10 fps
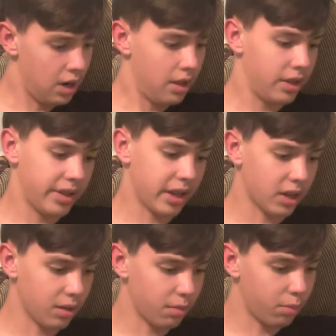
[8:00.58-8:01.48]
the
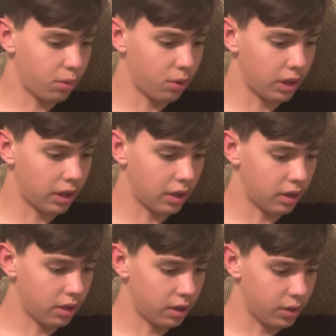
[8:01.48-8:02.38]
second poured out
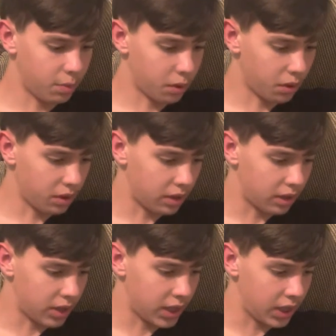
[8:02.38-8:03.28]
his bowl into the
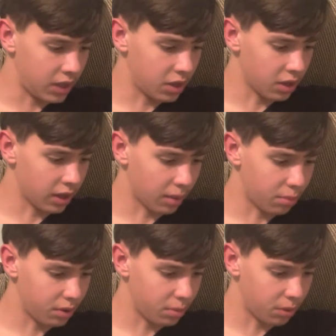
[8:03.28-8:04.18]
sea. It turned like
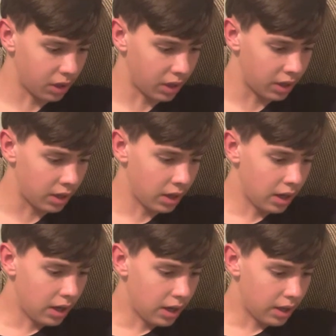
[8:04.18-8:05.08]
to blood,
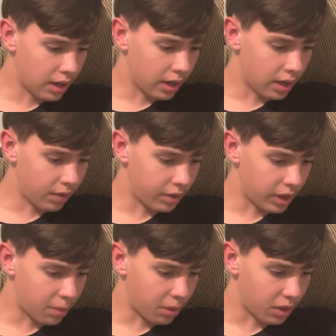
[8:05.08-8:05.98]
that of a
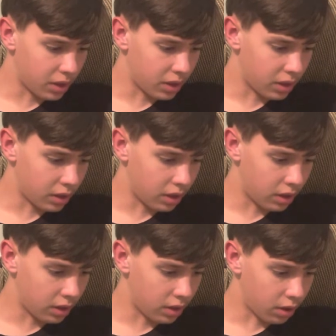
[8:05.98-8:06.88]
dead person,
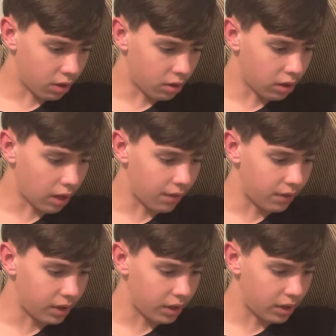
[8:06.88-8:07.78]
and all life in
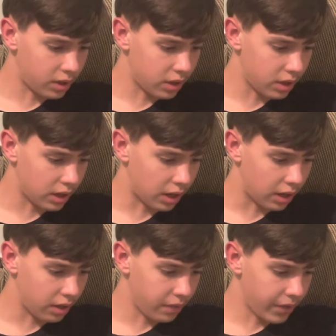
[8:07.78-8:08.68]
the sea died.
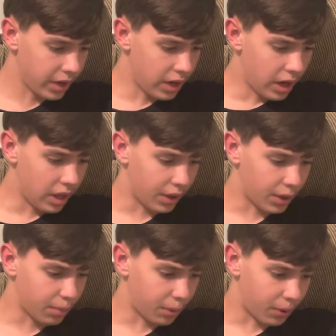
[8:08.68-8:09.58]
The
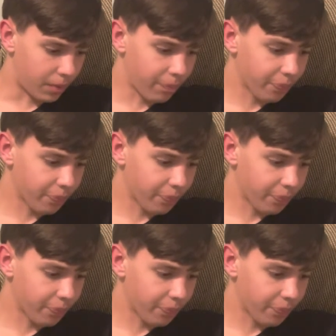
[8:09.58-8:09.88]
third bowl,